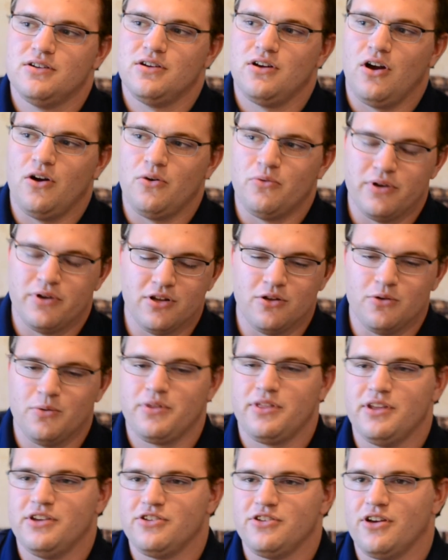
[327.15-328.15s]
are real
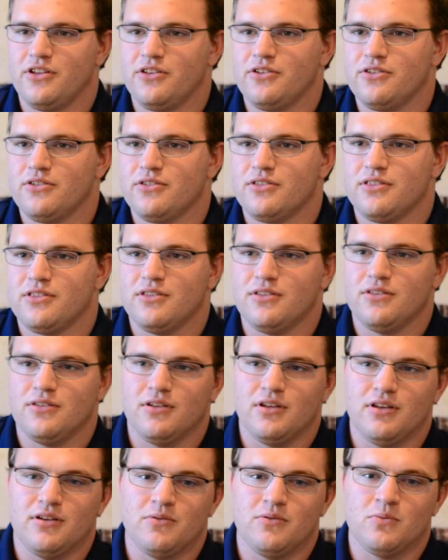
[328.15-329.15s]
with each other,
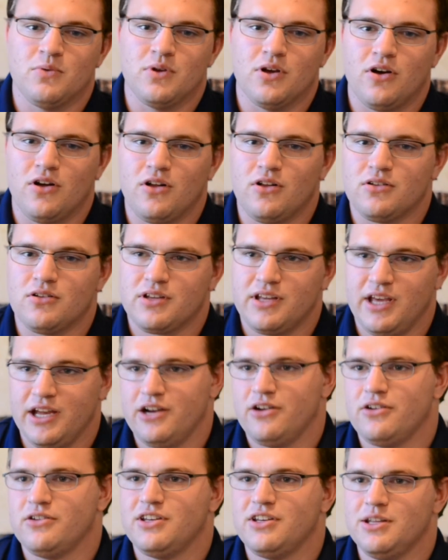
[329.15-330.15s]
and we all
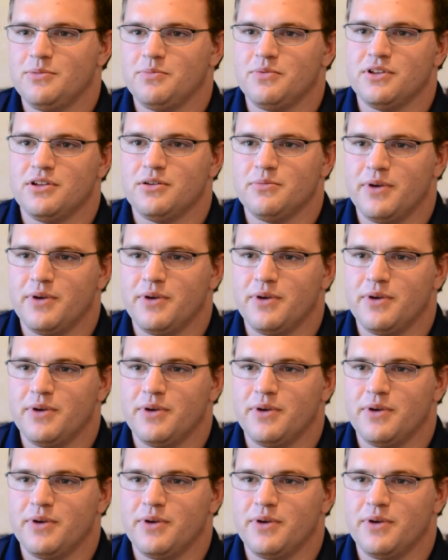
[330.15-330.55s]
care deeply